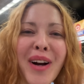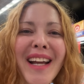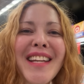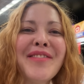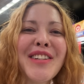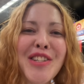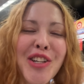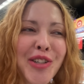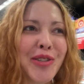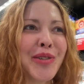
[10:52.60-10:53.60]
I even
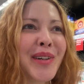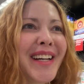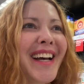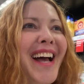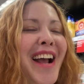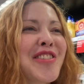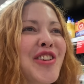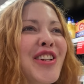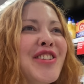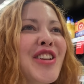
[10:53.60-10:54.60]
knew. I
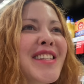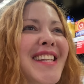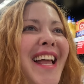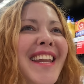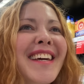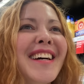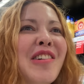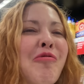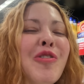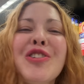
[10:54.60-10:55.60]
should have just
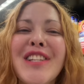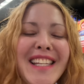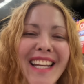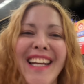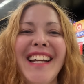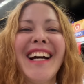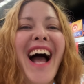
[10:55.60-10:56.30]
said, we'll see.